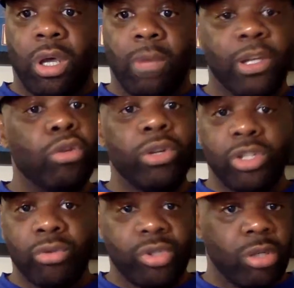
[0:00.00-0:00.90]
Including
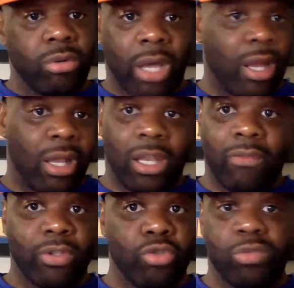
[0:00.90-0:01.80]
Deuce too. I love
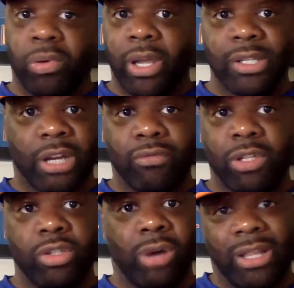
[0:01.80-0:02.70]
what Deuce brings. I really
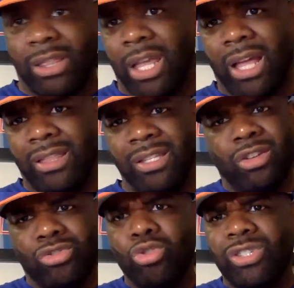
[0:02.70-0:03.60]
do. I think
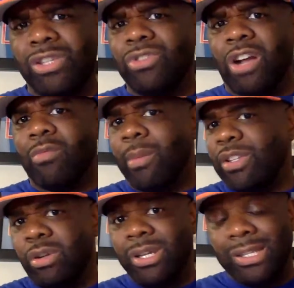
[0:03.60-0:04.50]
Deuce is still young. Remember,
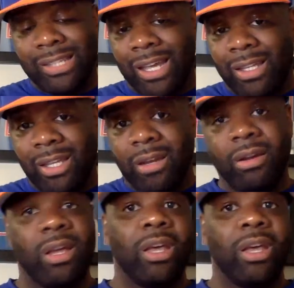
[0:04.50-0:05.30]
he's only in his second year.